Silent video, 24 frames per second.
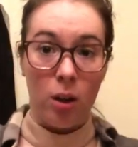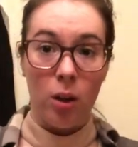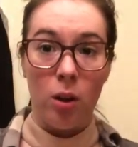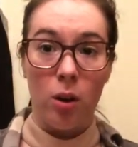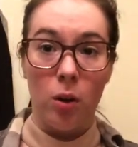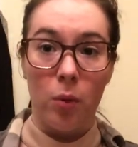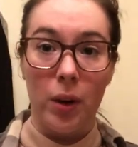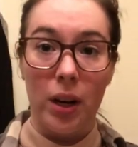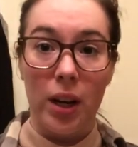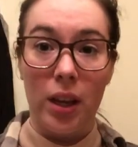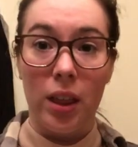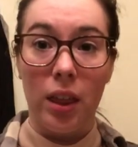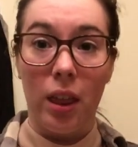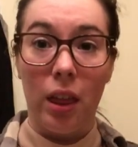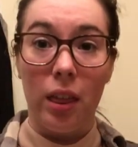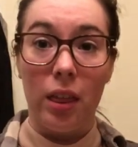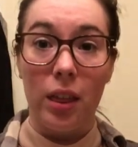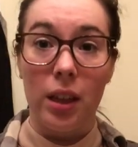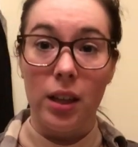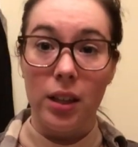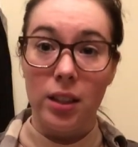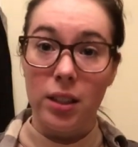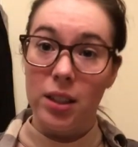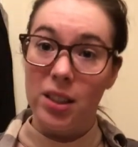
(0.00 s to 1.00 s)
with
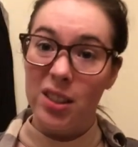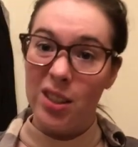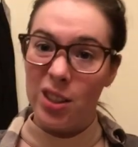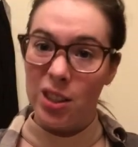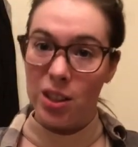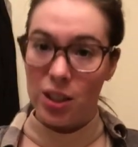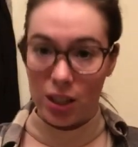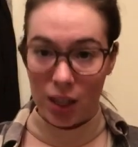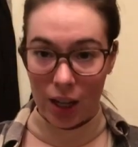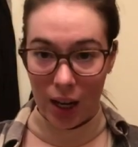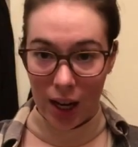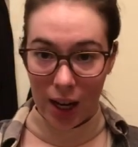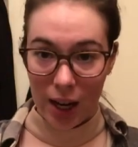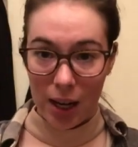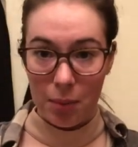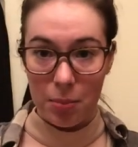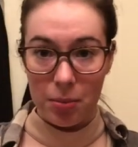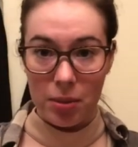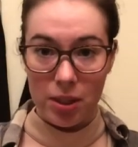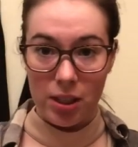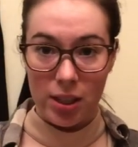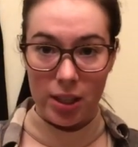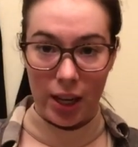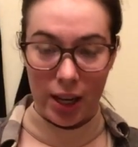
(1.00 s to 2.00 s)
this top
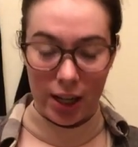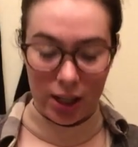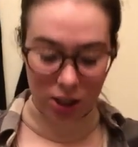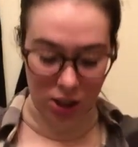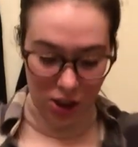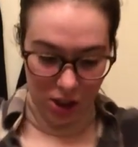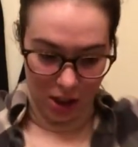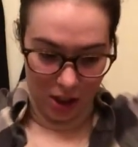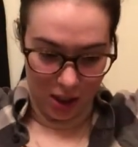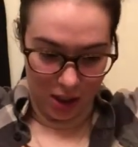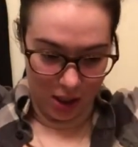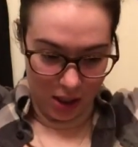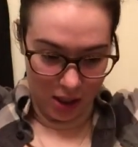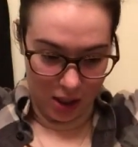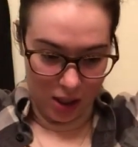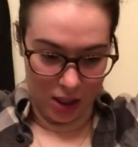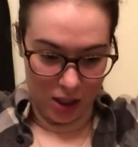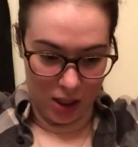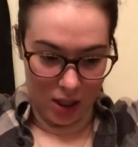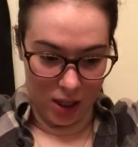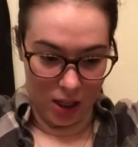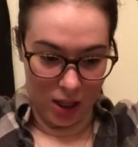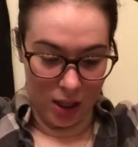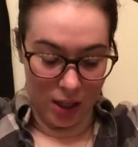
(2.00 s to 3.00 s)
section
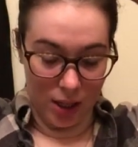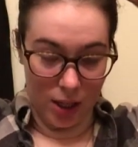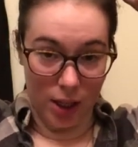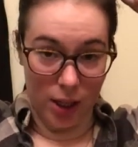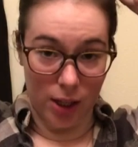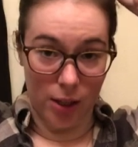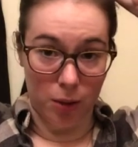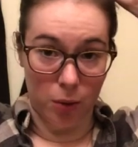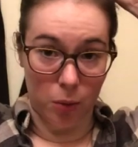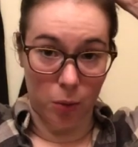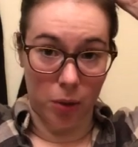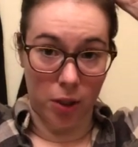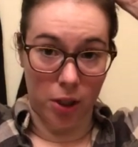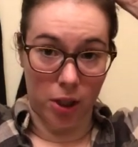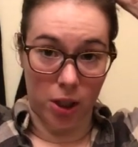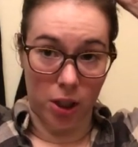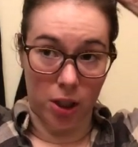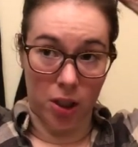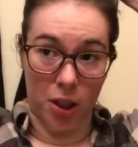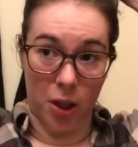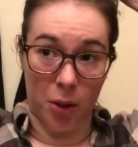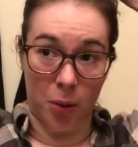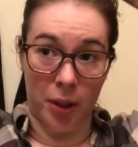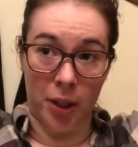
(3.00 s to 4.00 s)
is we are
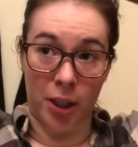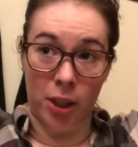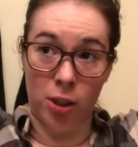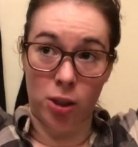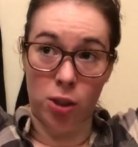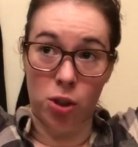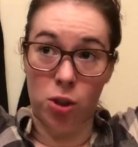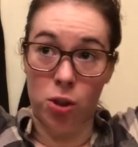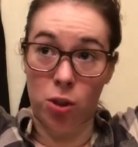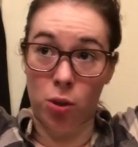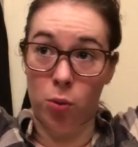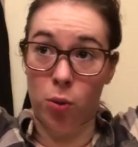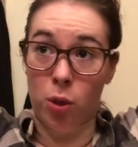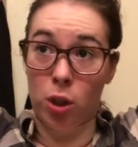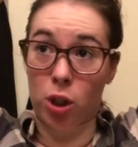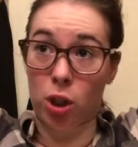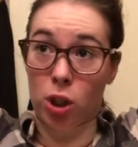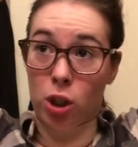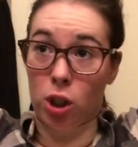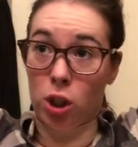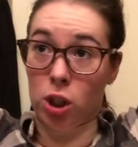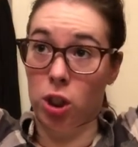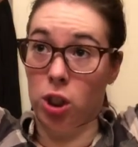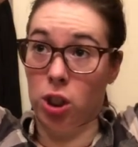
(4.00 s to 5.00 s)
going to
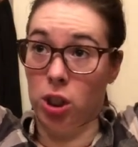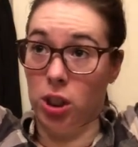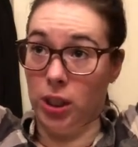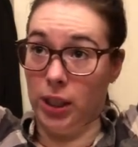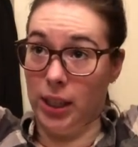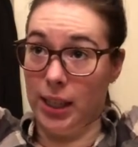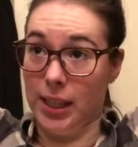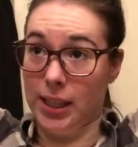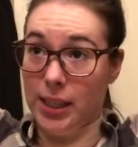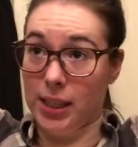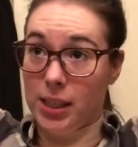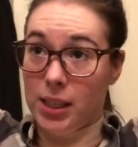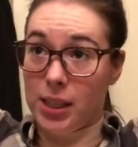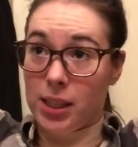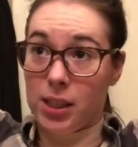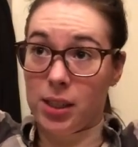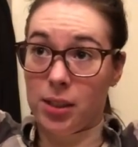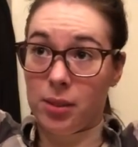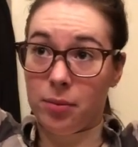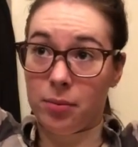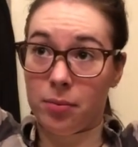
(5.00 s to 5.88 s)
curl it.